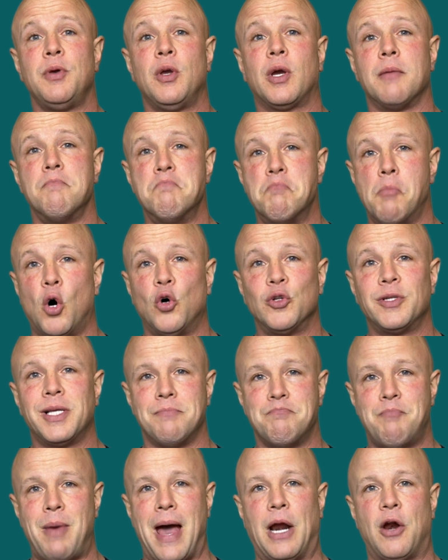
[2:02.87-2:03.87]
you can mold
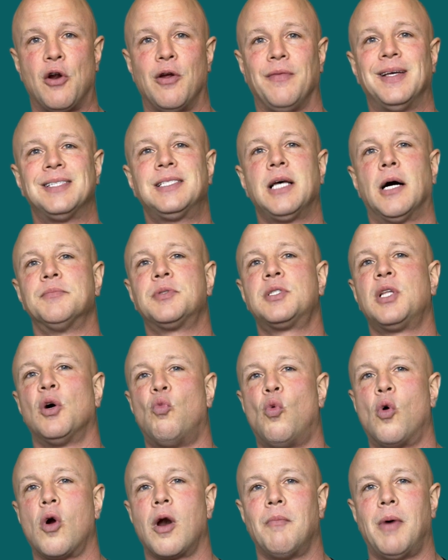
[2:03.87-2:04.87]
it better. And this helps to
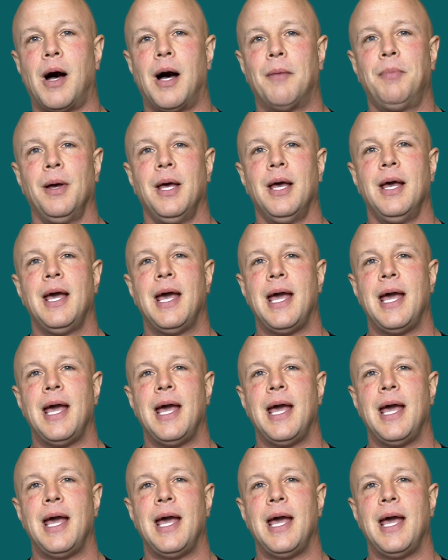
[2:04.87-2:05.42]
warm up